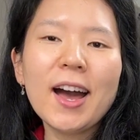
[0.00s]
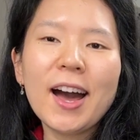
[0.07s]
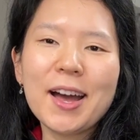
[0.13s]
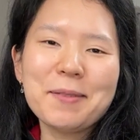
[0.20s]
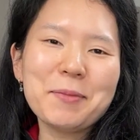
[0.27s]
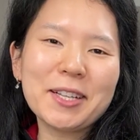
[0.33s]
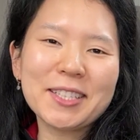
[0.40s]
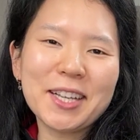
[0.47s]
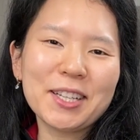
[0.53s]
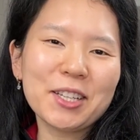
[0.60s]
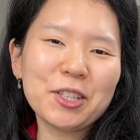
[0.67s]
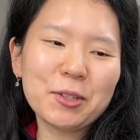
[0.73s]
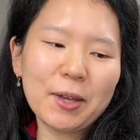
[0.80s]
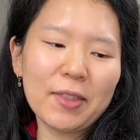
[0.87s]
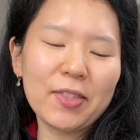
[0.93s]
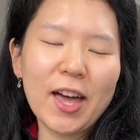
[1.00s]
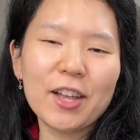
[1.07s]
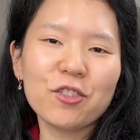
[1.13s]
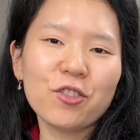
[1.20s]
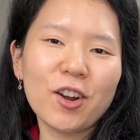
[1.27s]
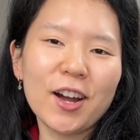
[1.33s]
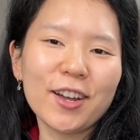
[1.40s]
I'm excited to get
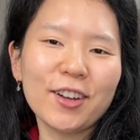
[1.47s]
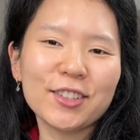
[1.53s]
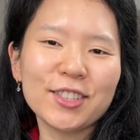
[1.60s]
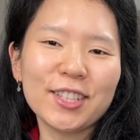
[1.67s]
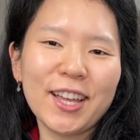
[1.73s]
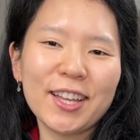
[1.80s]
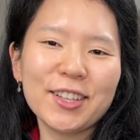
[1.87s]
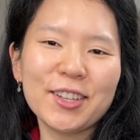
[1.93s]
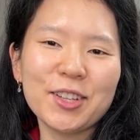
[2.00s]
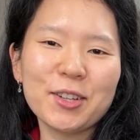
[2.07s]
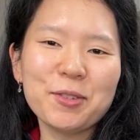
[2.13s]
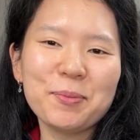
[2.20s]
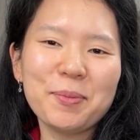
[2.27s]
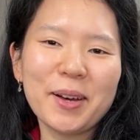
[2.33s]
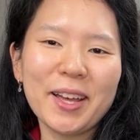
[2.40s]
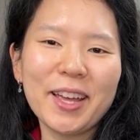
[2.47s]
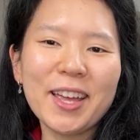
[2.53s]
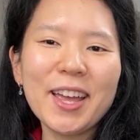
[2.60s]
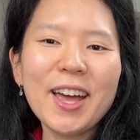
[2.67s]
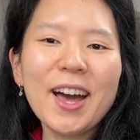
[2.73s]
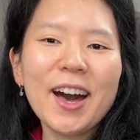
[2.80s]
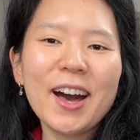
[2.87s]
that try on today too, but
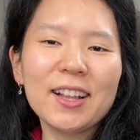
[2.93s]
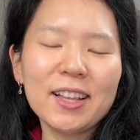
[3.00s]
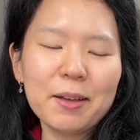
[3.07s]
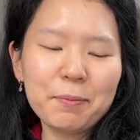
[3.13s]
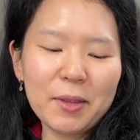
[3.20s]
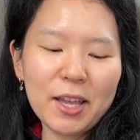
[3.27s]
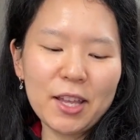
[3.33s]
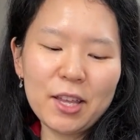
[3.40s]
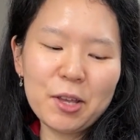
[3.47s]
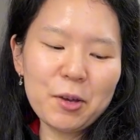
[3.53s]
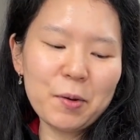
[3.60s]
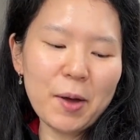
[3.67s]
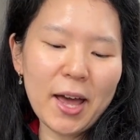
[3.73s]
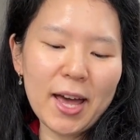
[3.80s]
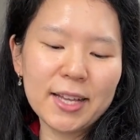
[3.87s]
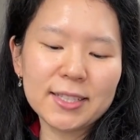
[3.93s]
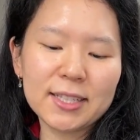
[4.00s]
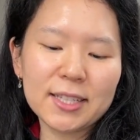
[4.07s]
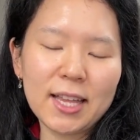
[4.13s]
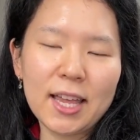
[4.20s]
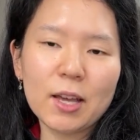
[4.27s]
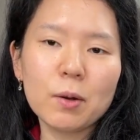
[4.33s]
I'll update you as
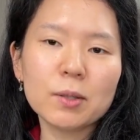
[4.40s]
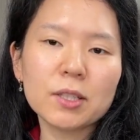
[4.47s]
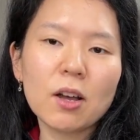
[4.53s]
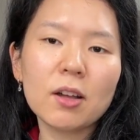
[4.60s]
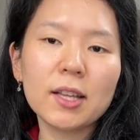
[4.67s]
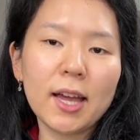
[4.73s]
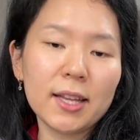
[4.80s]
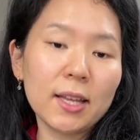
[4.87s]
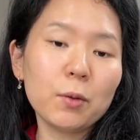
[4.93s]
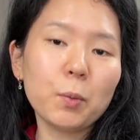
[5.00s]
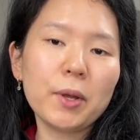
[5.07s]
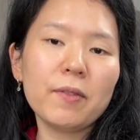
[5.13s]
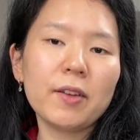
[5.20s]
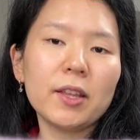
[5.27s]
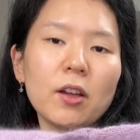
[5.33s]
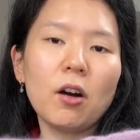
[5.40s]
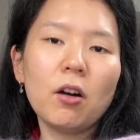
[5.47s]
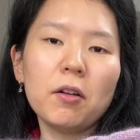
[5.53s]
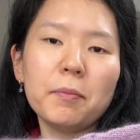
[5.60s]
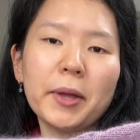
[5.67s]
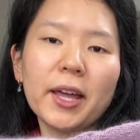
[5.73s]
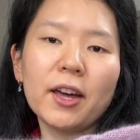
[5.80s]
the day goes on. I did weave in
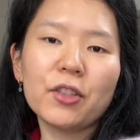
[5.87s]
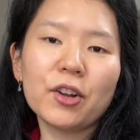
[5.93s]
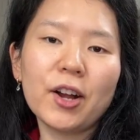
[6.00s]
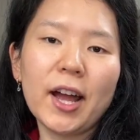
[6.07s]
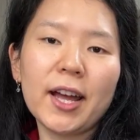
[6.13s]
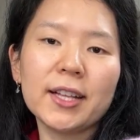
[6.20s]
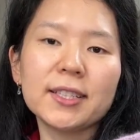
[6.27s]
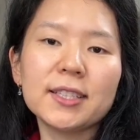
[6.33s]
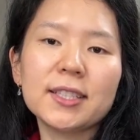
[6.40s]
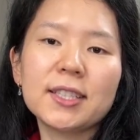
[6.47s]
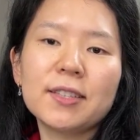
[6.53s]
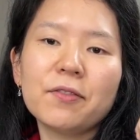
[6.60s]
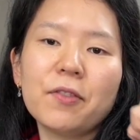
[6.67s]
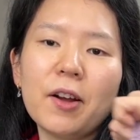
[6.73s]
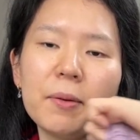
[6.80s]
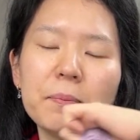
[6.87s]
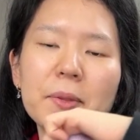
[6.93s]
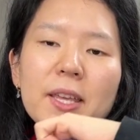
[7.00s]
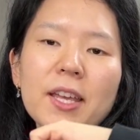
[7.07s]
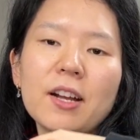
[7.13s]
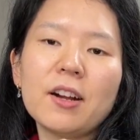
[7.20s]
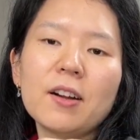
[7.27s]
all my other ends from
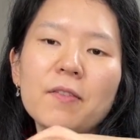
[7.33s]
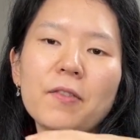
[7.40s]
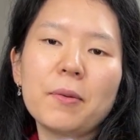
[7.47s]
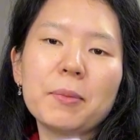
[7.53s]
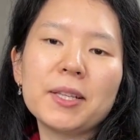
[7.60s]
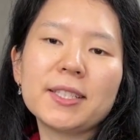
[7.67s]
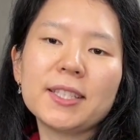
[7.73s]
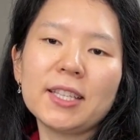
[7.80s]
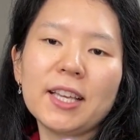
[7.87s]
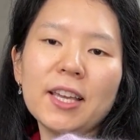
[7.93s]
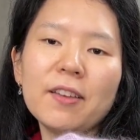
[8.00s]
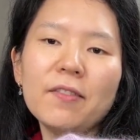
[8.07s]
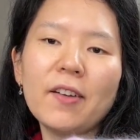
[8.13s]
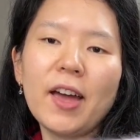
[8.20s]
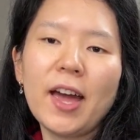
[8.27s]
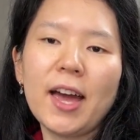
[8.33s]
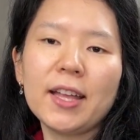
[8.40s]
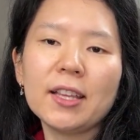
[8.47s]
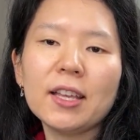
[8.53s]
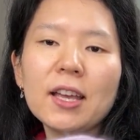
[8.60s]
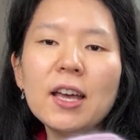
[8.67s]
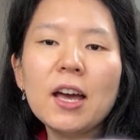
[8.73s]
here, from the sleeve,
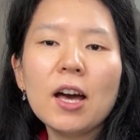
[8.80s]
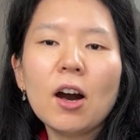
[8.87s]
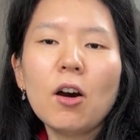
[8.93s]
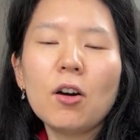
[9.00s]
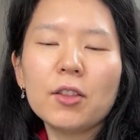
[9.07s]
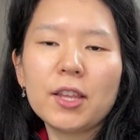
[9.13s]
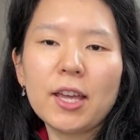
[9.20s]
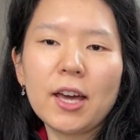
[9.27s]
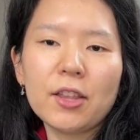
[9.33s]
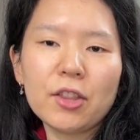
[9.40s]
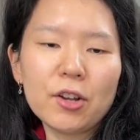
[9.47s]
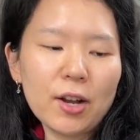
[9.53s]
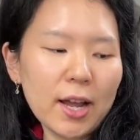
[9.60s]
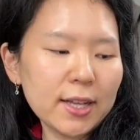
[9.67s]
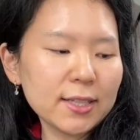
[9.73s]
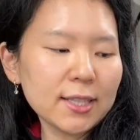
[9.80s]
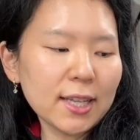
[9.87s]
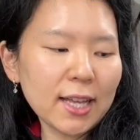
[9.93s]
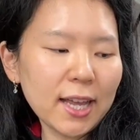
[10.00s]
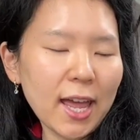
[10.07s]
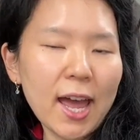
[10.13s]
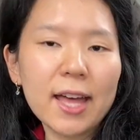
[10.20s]
and all the other ends
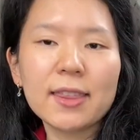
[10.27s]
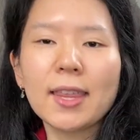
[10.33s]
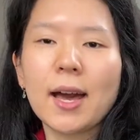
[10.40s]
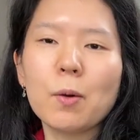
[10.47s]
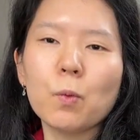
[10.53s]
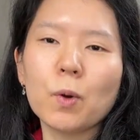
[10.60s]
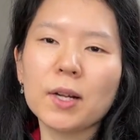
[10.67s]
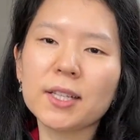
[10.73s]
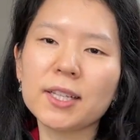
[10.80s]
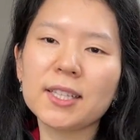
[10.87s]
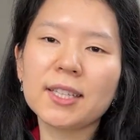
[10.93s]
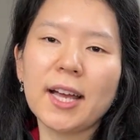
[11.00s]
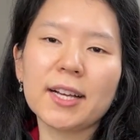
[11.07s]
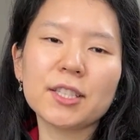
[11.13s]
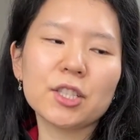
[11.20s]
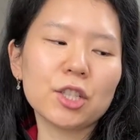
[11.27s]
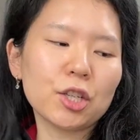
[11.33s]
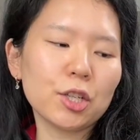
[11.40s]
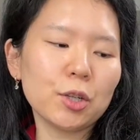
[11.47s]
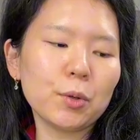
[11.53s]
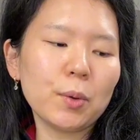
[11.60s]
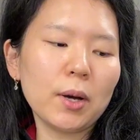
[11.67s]
that I had that weren't next
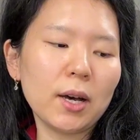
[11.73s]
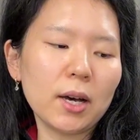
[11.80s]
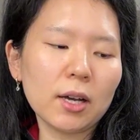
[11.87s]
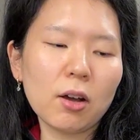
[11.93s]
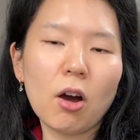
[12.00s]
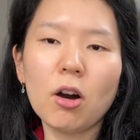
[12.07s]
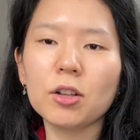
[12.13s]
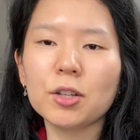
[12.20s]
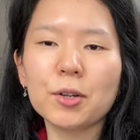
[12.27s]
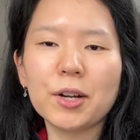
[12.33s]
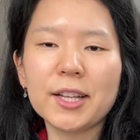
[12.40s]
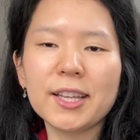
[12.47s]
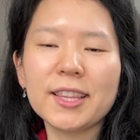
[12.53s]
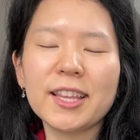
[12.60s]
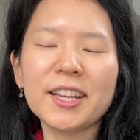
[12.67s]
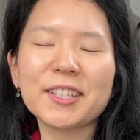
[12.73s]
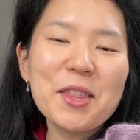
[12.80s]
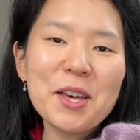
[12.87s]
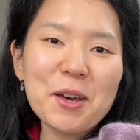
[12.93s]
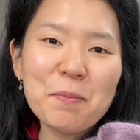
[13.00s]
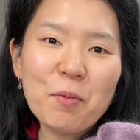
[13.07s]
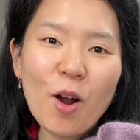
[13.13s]
to a collar or anything.
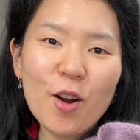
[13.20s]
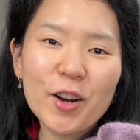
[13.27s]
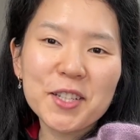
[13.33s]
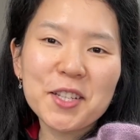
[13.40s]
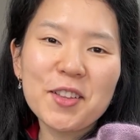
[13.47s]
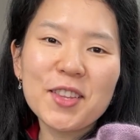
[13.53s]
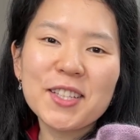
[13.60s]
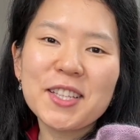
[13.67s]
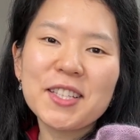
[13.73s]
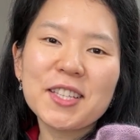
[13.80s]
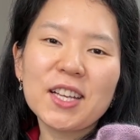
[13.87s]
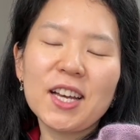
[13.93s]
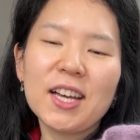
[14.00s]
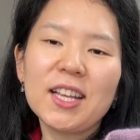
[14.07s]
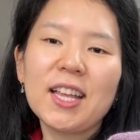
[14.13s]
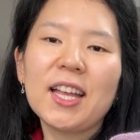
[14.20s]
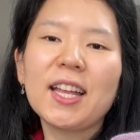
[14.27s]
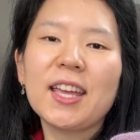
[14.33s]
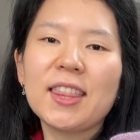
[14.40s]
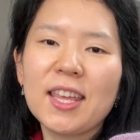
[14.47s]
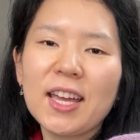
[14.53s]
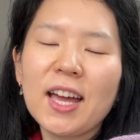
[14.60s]
The progress on this is good, and
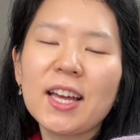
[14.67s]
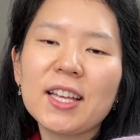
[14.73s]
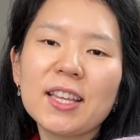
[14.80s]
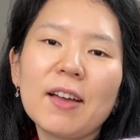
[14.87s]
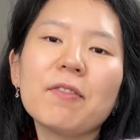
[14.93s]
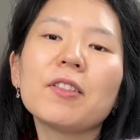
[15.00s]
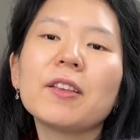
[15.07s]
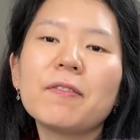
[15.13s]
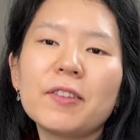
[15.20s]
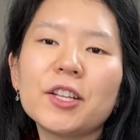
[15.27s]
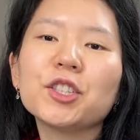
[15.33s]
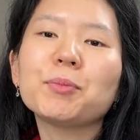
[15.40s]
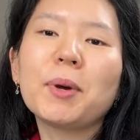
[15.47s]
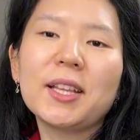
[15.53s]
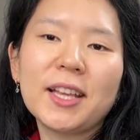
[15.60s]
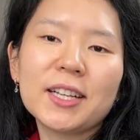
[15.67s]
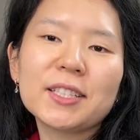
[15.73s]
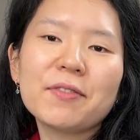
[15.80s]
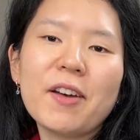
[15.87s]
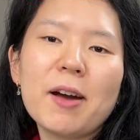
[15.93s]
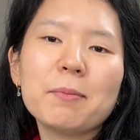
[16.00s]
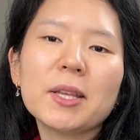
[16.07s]
I think I can definitely finish by
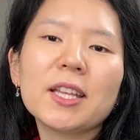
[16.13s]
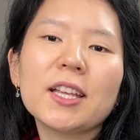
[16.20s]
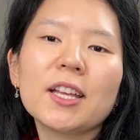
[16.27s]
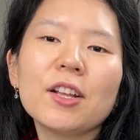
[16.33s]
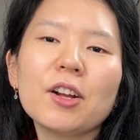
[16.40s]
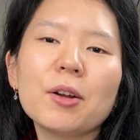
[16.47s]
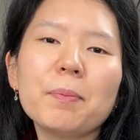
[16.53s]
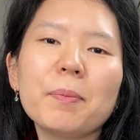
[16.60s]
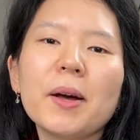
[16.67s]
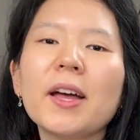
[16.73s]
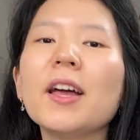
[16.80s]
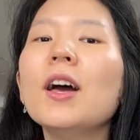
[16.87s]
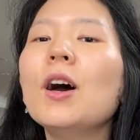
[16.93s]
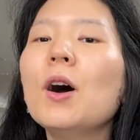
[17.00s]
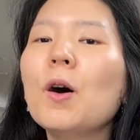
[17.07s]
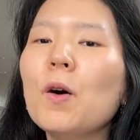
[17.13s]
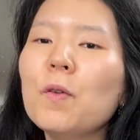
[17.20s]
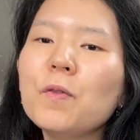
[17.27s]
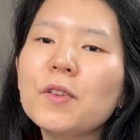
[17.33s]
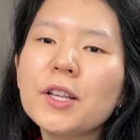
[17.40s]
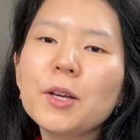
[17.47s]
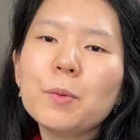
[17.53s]
next family dinner, but
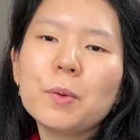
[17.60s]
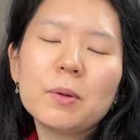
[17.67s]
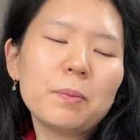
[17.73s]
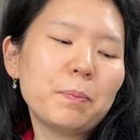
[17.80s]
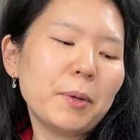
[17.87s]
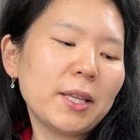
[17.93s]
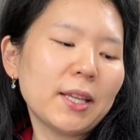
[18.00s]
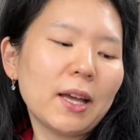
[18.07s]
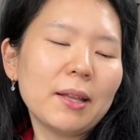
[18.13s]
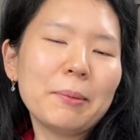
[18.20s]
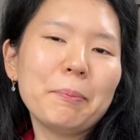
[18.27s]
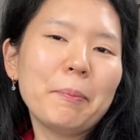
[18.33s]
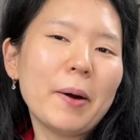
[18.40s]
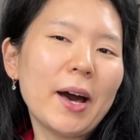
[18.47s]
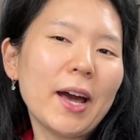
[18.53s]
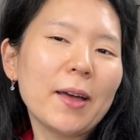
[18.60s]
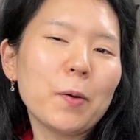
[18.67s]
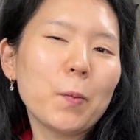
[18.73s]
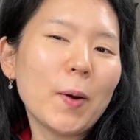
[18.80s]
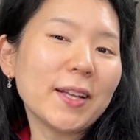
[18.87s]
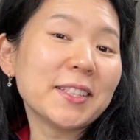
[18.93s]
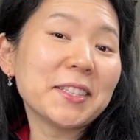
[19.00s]
hopefully we'll be done by
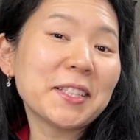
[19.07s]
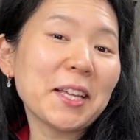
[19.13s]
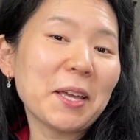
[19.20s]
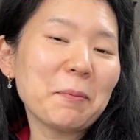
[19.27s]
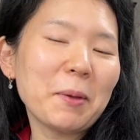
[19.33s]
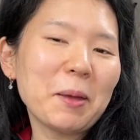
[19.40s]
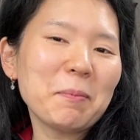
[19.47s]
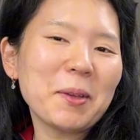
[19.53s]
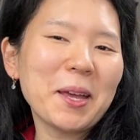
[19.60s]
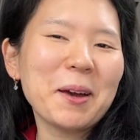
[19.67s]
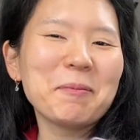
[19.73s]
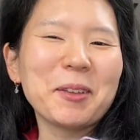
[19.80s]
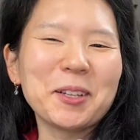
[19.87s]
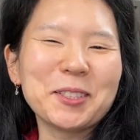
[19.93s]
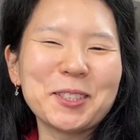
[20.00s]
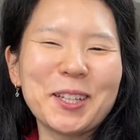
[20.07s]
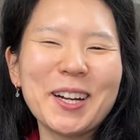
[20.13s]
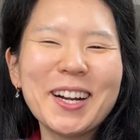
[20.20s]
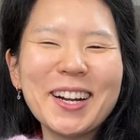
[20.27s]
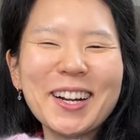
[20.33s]
Wednesday maybe, I'm not sure.